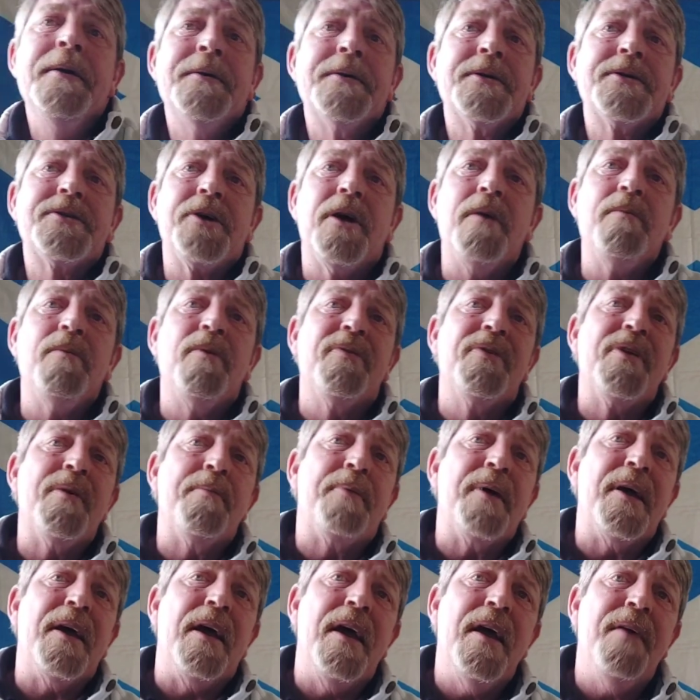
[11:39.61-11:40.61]
some of the
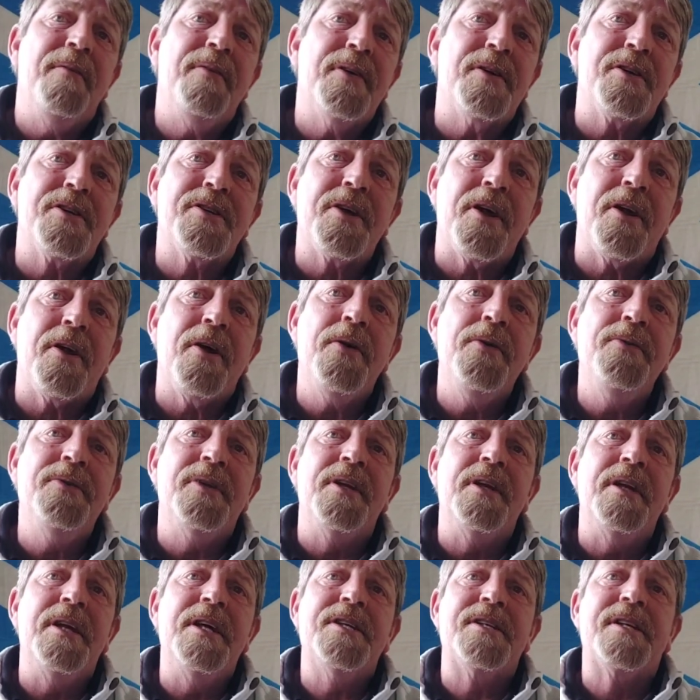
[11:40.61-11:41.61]
behaviour
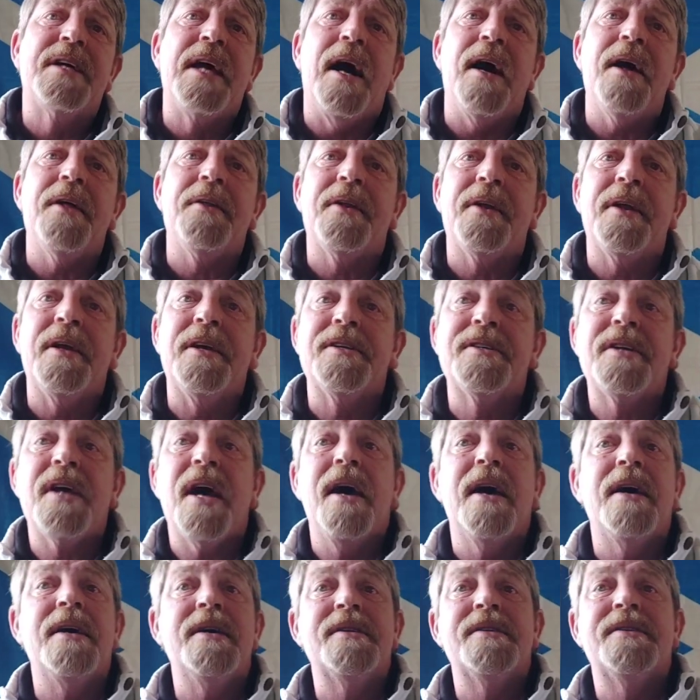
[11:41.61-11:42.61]
surrounding these gatherings
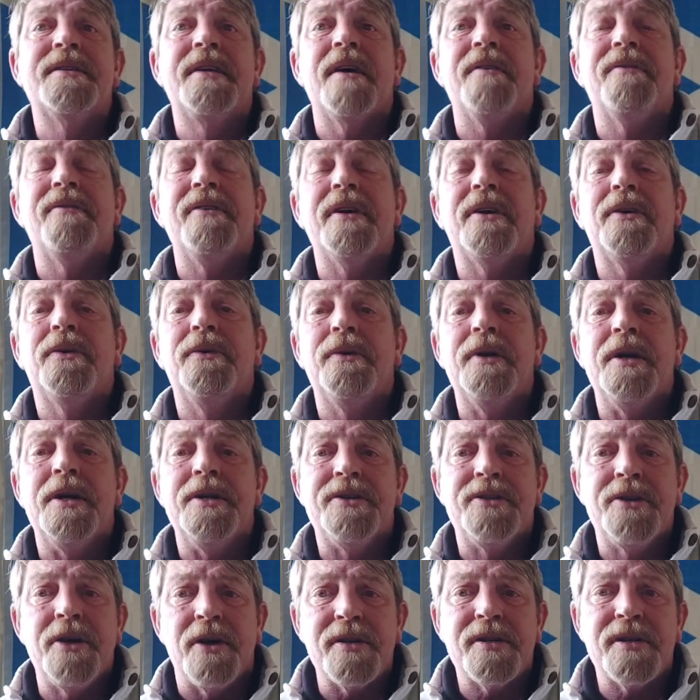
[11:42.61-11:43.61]
is difficult to
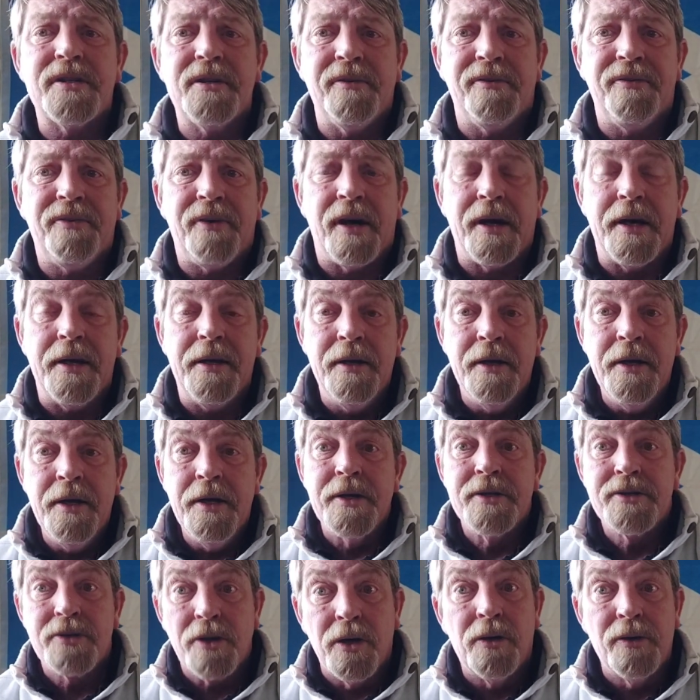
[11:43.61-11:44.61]
justify.
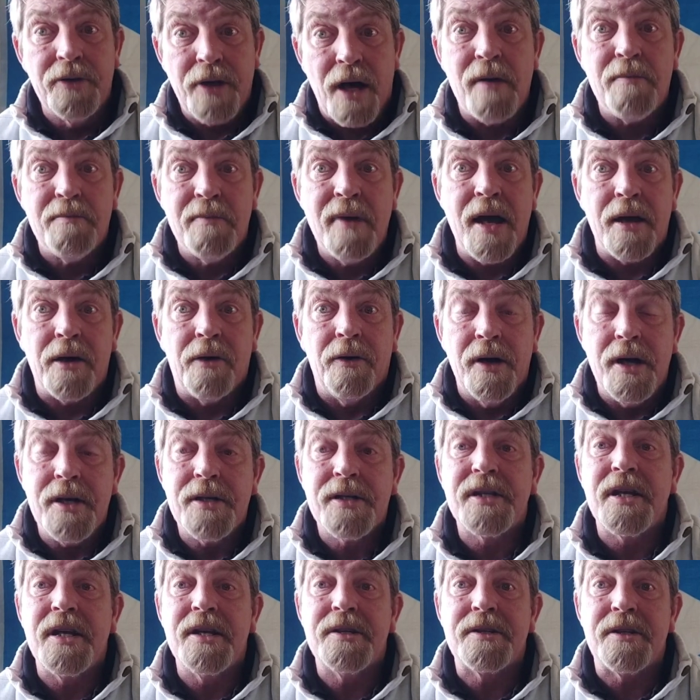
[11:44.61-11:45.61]
So that more or less
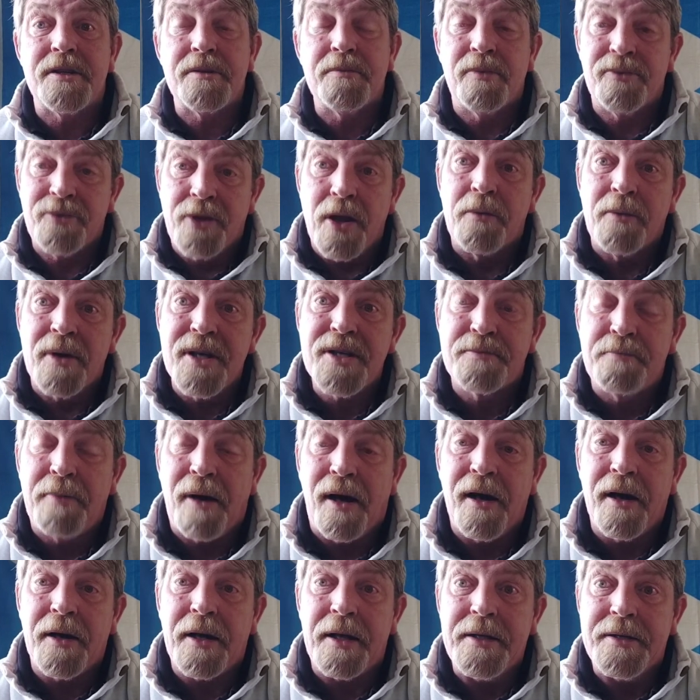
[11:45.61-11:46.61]
says there was
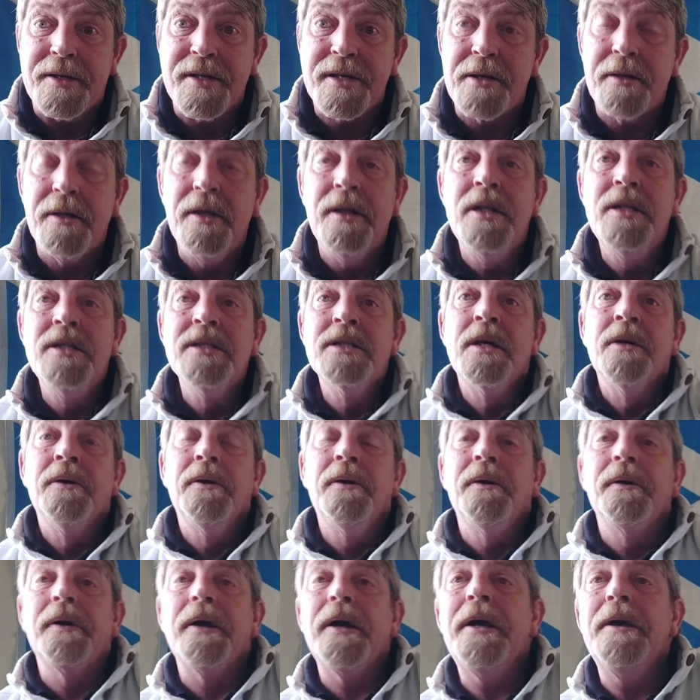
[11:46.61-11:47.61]
parties,
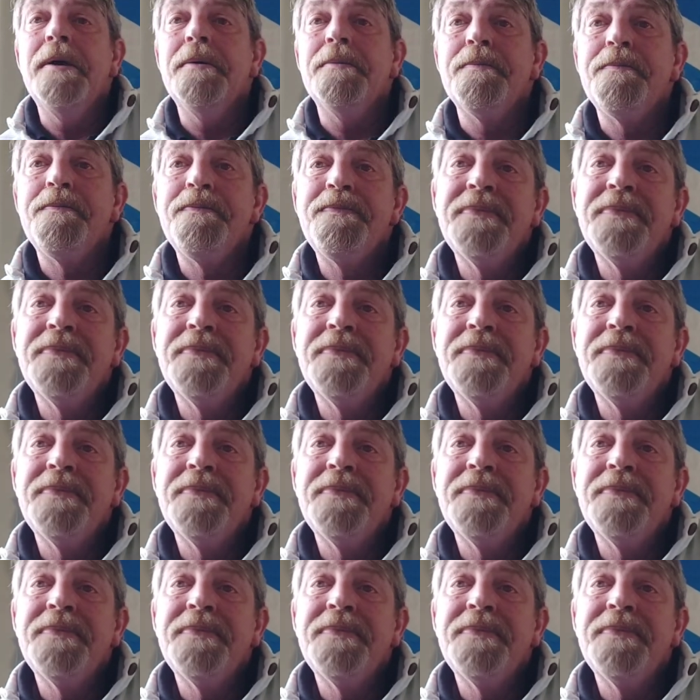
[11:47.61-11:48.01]
all right?